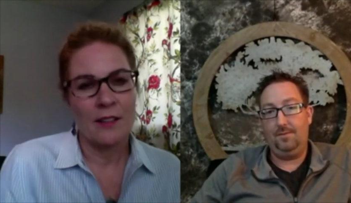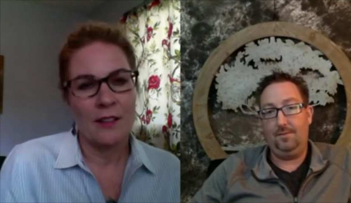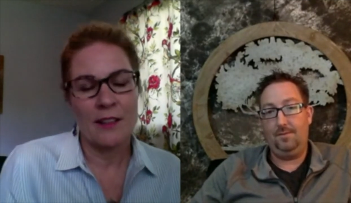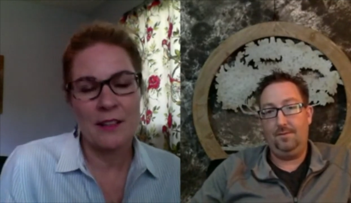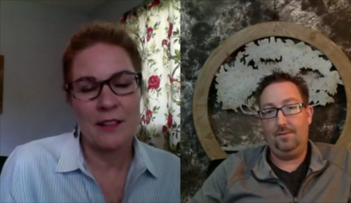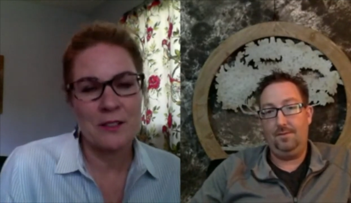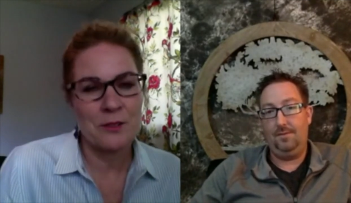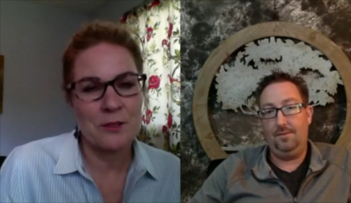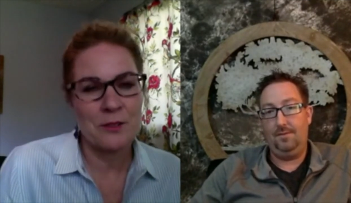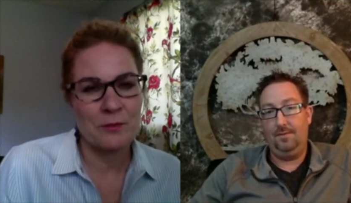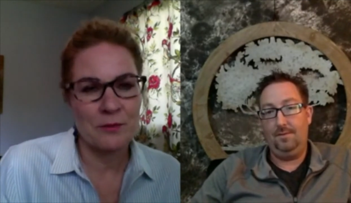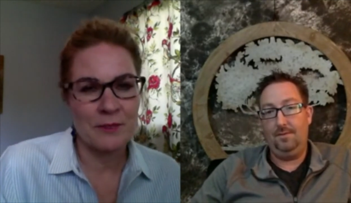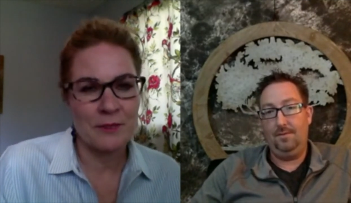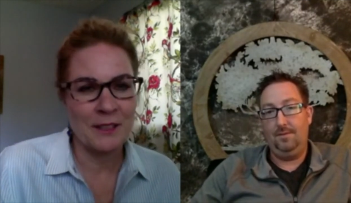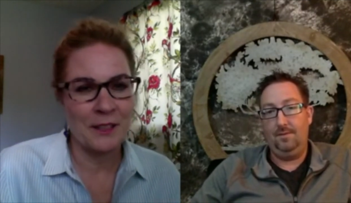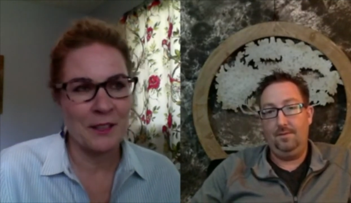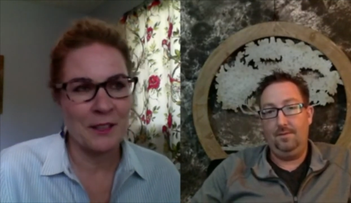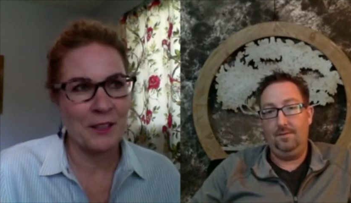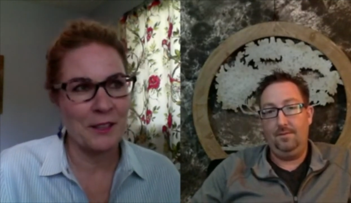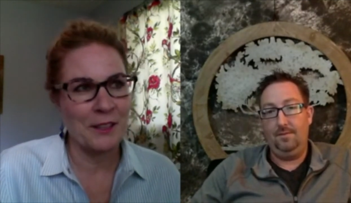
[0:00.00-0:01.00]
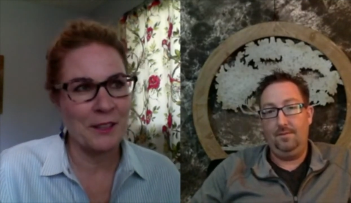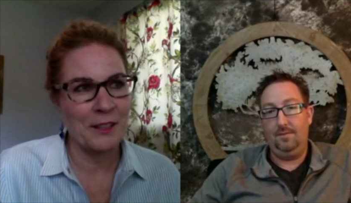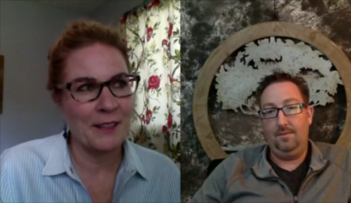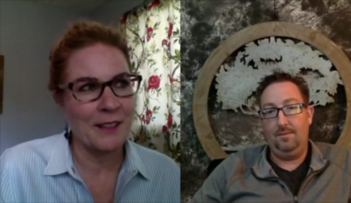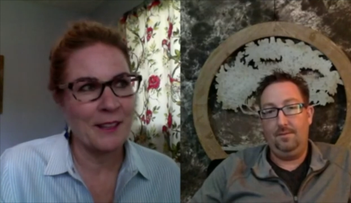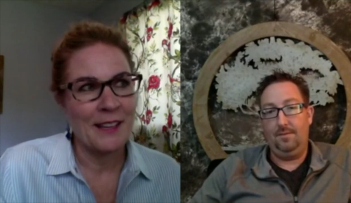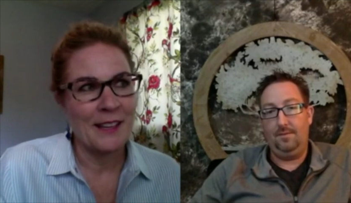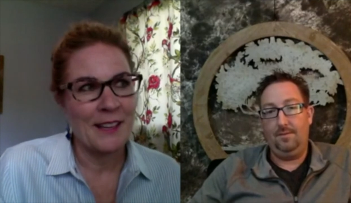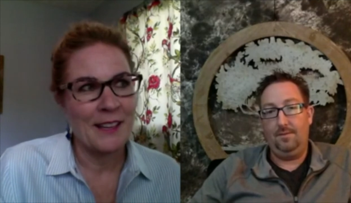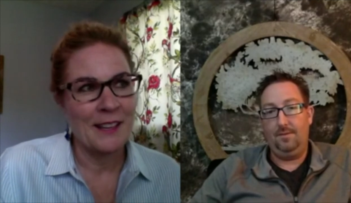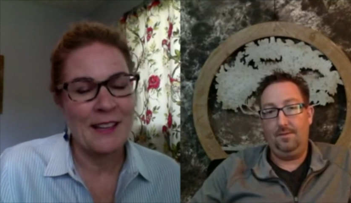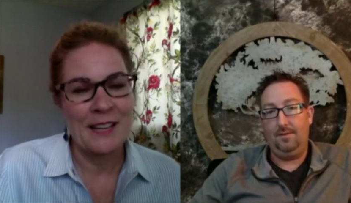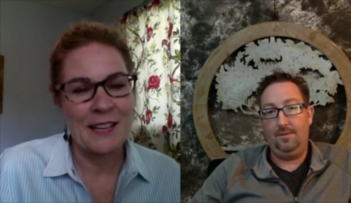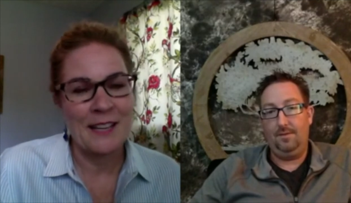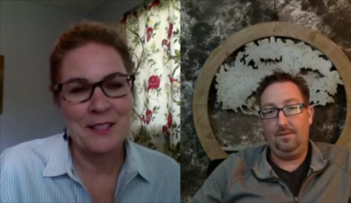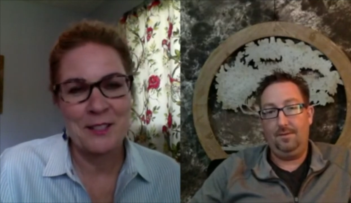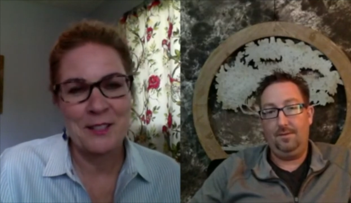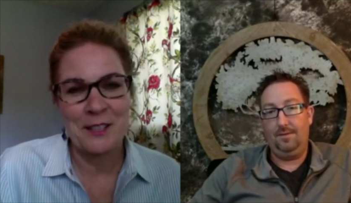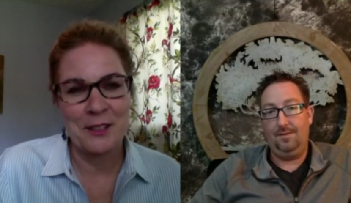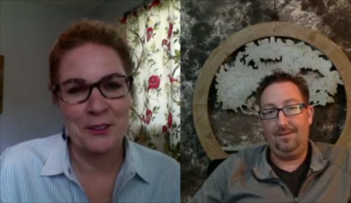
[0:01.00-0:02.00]
Speaker 1: that's uh,
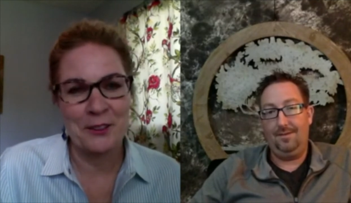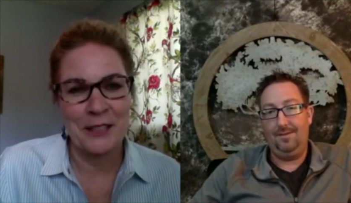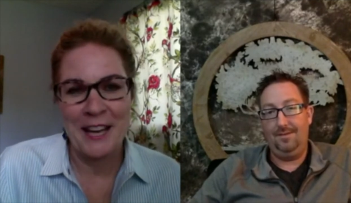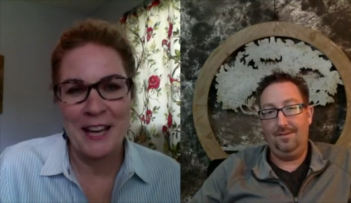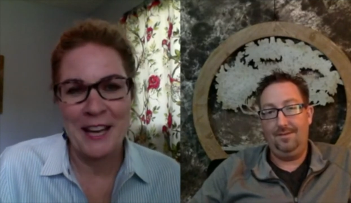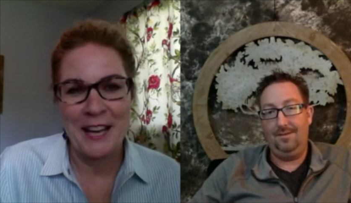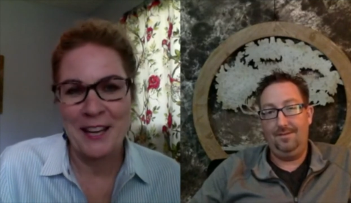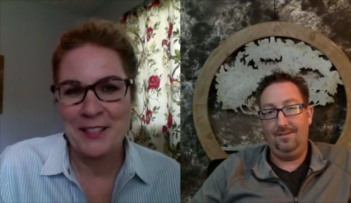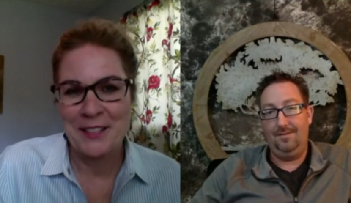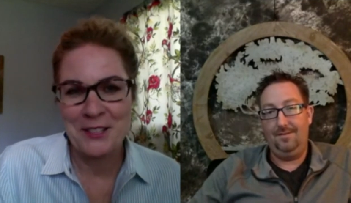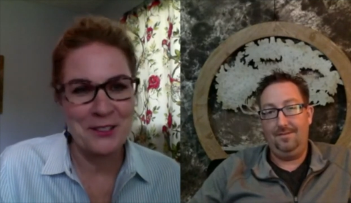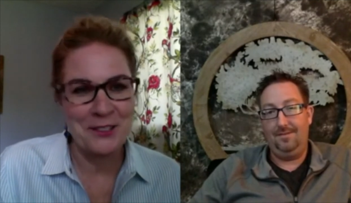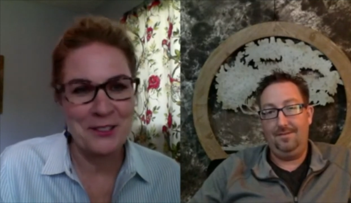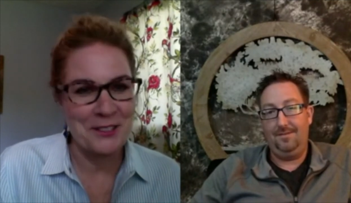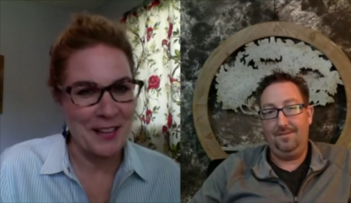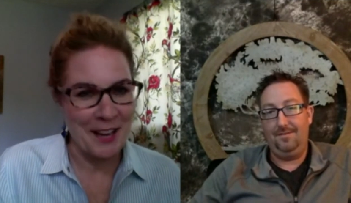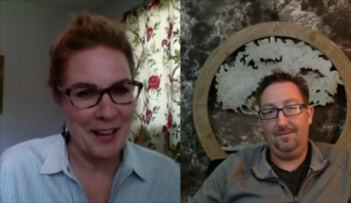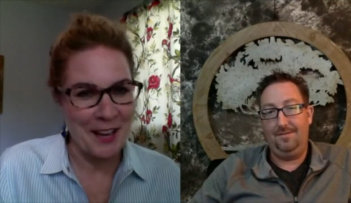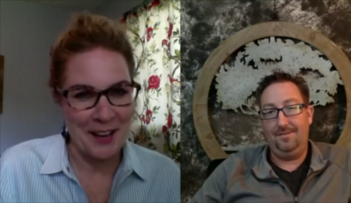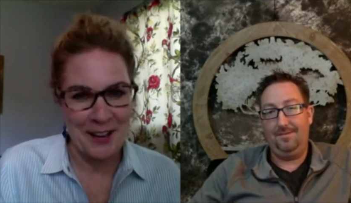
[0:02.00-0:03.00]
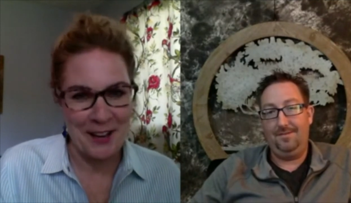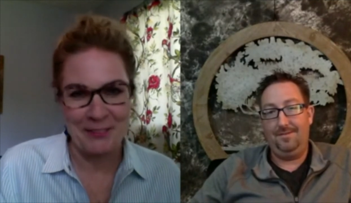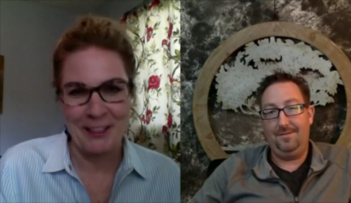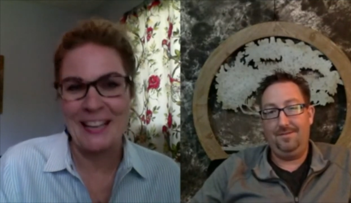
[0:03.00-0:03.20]
that's the only attitude to have.